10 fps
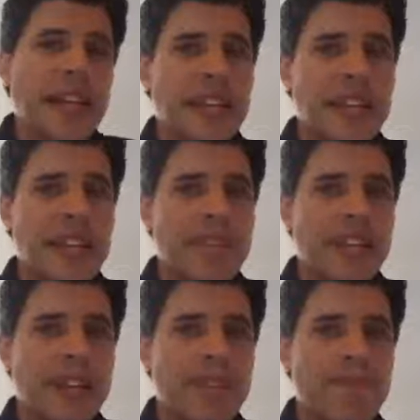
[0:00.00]
got
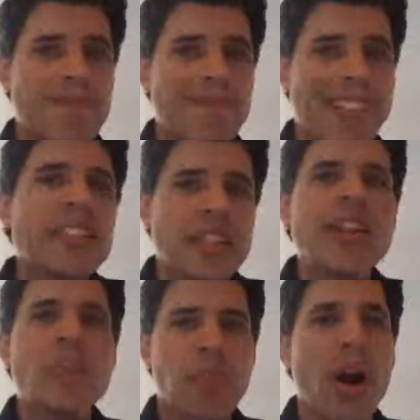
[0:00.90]
dyslexia, that's
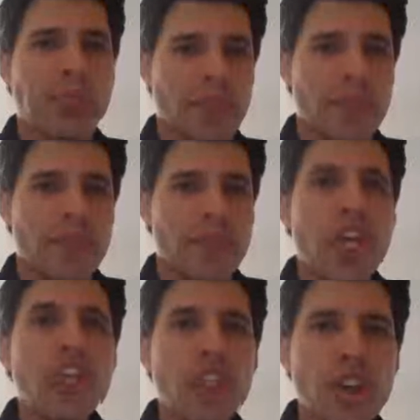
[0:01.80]
their problem.
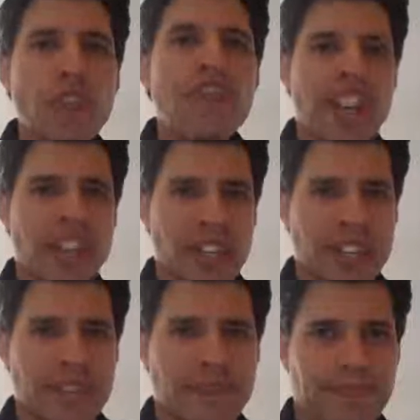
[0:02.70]
You fix
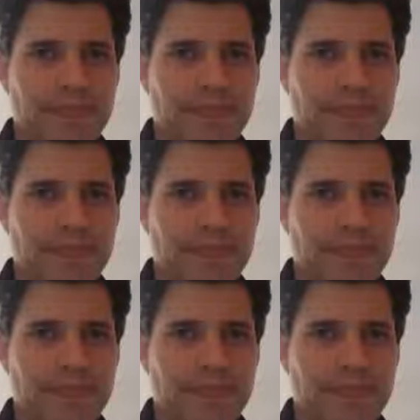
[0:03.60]
it.